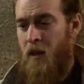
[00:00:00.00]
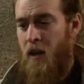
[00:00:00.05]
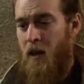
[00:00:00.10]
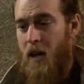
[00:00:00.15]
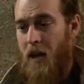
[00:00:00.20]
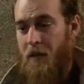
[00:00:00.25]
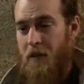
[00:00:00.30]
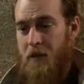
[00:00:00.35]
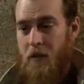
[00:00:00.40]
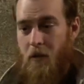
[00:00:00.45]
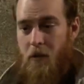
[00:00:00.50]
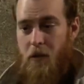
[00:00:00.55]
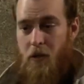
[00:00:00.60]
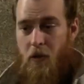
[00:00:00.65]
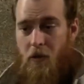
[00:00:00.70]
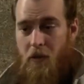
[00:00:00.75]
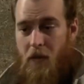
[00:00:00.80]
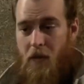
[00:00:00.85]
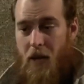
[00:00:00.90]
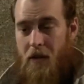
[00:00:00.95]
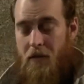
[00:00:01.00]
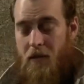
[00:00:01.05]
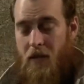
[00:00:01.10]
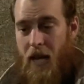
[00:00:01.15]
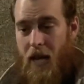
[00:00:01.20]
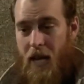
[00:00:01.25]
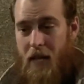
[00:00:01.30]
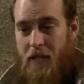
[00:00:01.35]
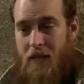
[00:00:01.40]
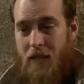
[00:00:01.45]
Now this is our
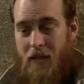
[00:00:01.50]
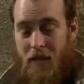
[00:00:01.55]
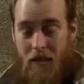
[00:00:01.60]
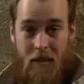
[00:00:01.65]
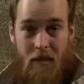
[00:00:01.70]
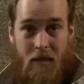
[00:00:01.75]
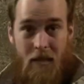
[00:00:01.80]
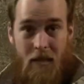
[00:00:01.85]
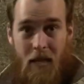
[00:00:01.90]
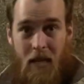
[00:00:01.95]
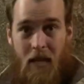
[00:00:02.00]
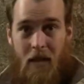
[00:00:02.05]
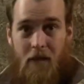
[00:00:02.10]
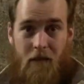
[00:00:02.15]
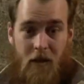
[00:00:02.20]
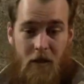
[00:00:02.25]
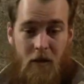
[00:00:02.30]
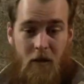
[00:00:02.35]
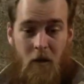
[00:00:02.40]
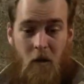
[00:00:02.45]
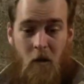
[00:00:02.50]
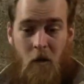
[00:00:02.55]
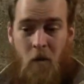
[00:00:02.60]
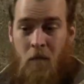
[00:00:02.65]
2016 vintage.